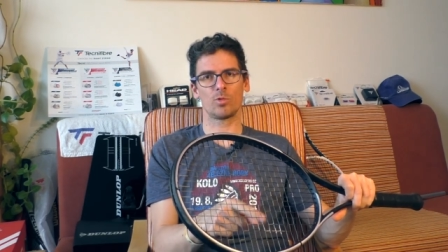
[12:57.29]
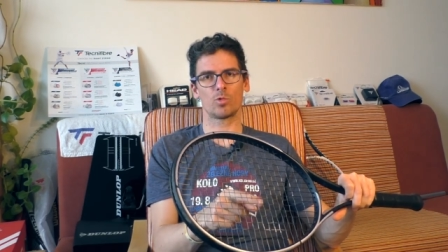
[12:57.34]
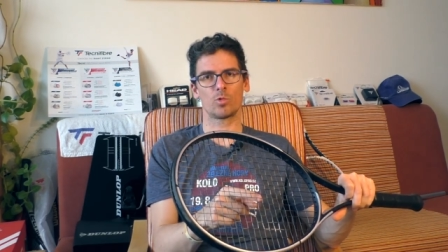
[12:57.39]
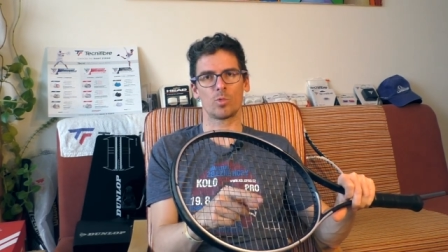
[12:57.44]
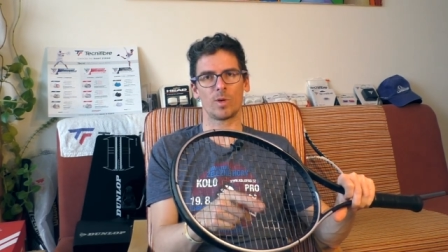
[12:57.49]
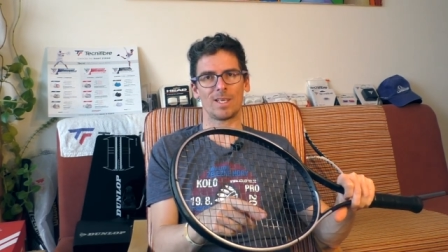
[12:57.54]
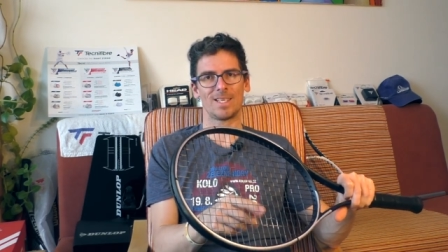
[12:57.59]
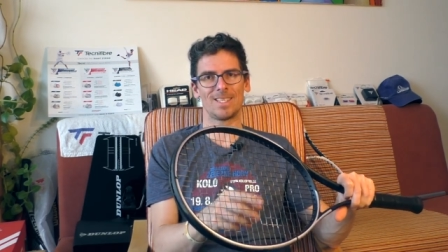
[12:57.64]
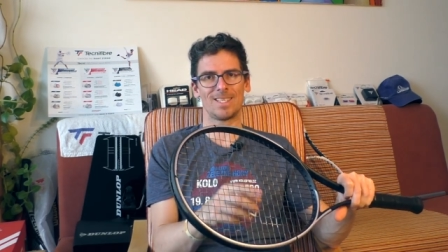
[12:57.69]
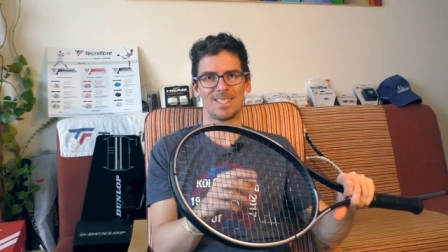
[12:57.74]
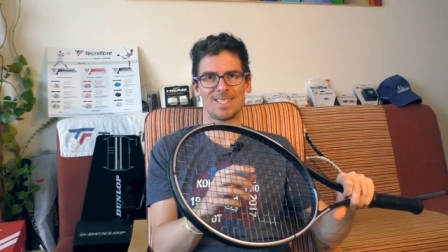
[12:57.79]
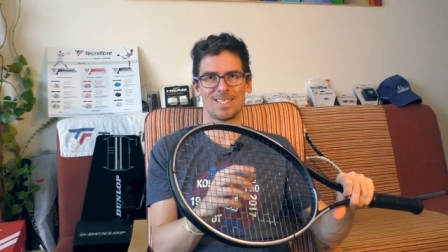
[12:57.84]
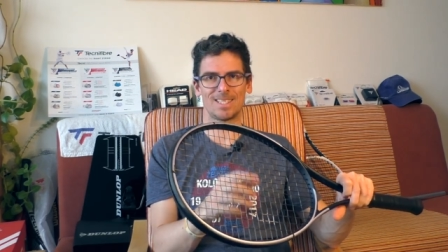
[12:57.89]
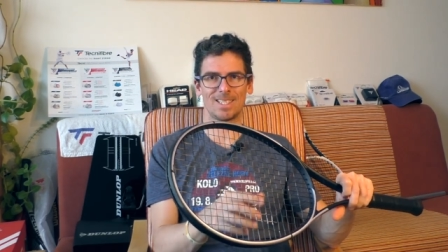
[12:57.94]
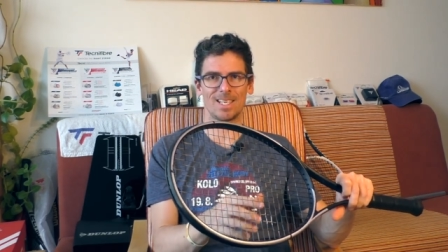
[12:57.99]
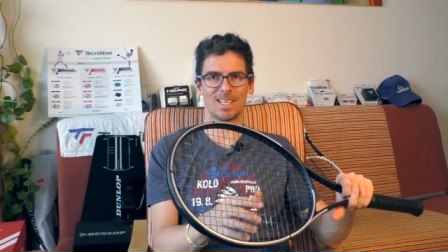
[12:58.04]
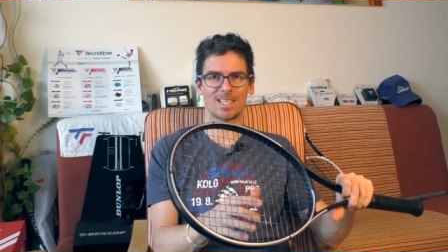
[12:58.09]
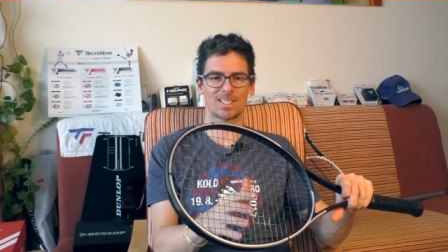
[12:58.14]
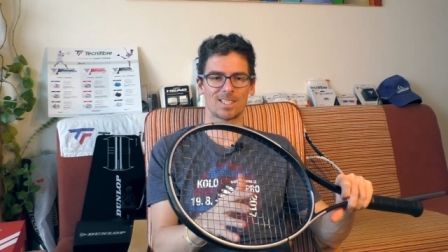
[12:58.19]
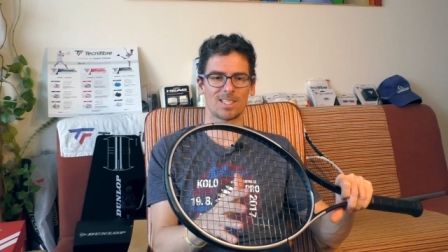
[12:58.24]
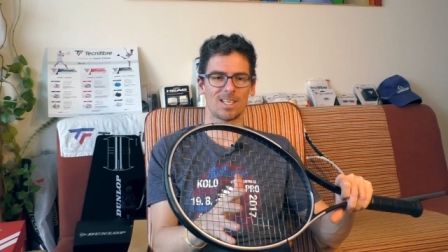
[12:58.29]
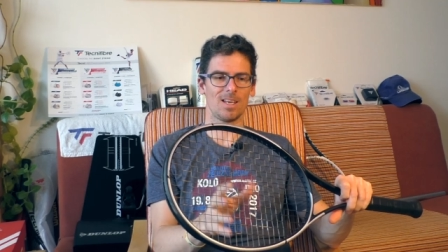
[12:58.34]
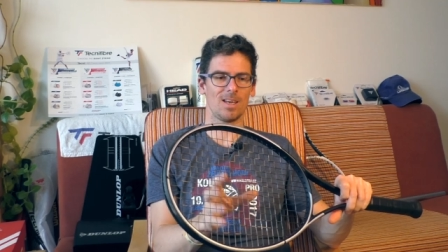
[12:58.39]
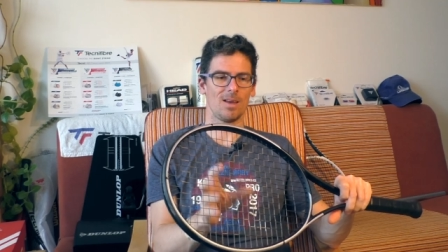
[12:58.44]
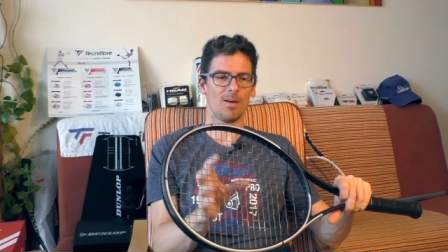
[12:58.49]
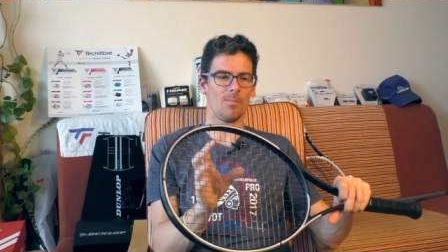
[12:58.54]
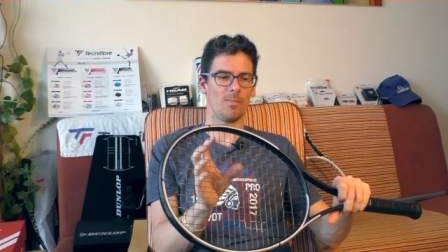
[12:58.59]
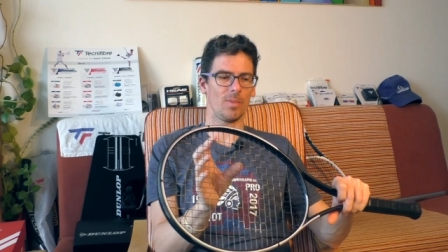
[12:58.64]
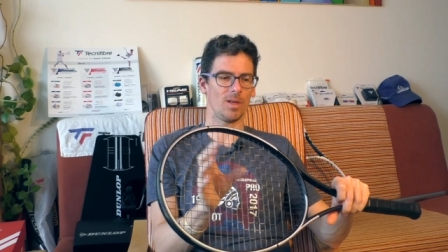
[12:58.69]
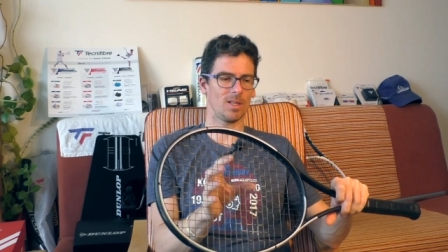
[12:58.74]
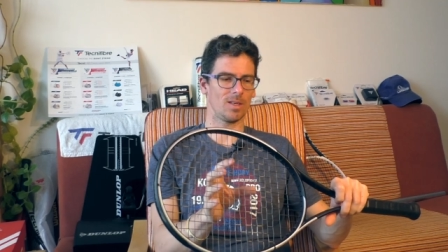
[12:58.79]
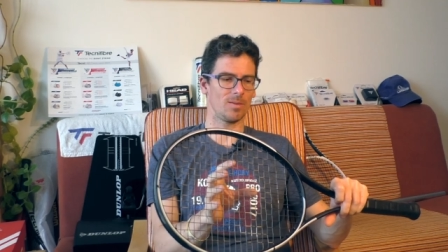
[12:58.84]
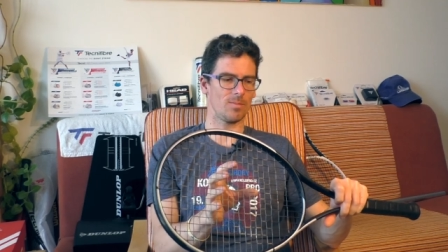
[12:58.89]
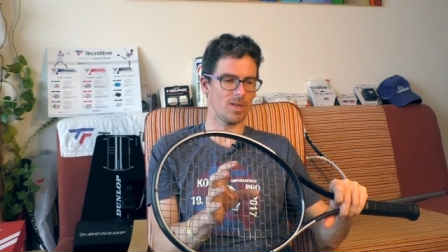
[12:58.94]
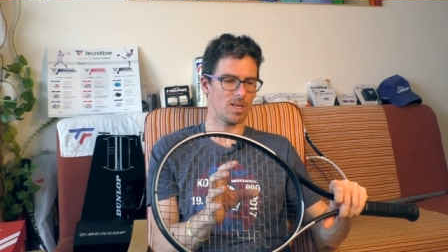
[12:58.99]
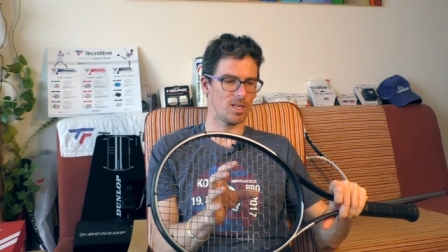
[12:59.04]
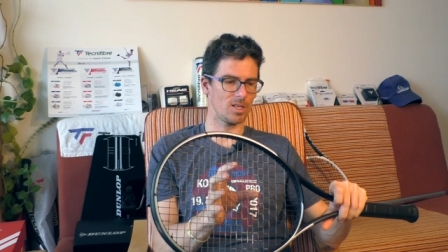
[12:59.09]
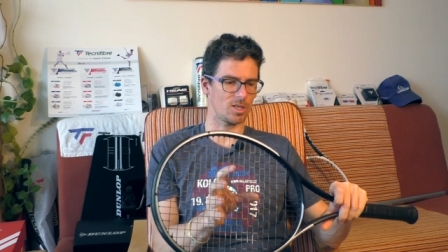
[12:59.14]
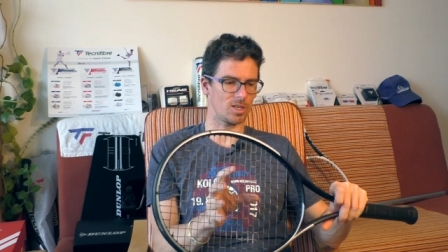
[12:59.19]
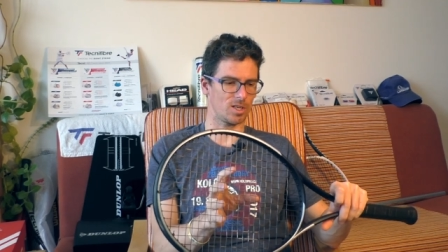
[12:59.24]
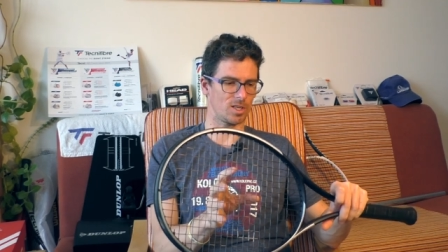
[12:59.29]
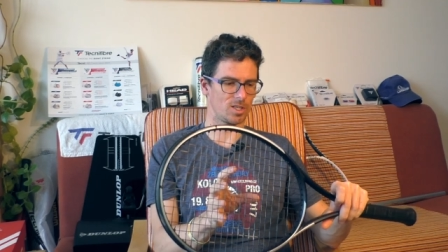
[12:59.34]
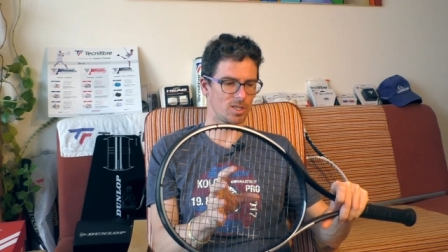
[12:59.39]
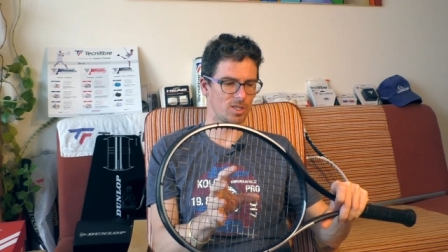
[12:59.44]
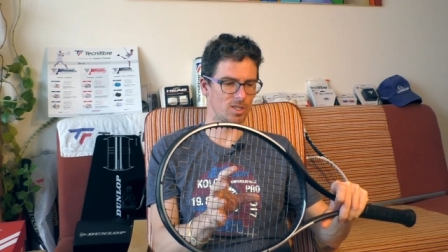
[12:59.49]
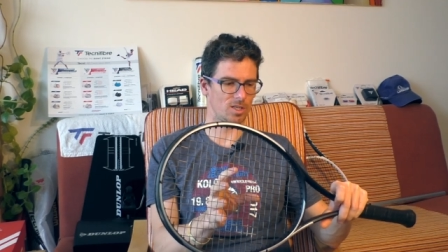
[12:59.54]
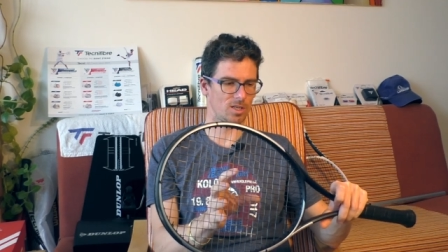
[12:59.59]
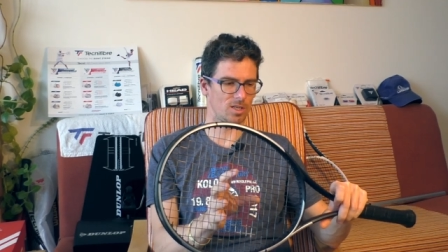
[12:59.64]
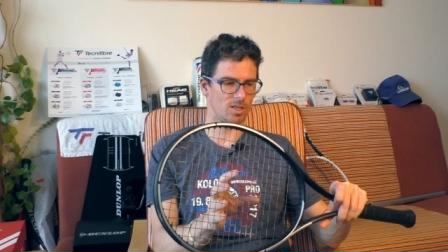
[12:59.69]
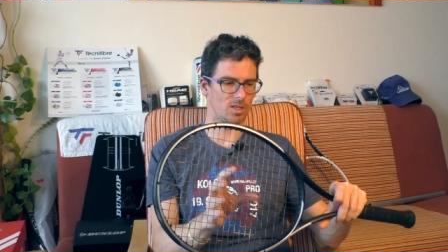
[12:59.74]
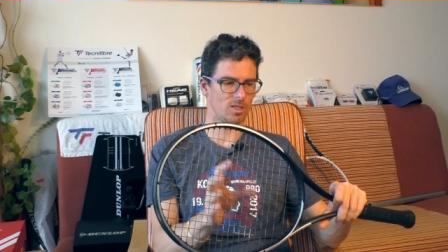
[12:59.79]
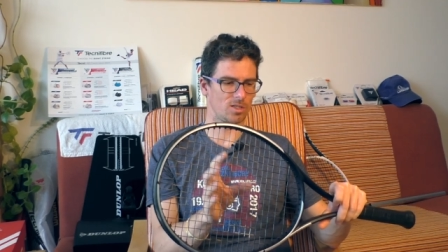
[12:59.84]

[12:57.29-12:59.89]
26 millimeters.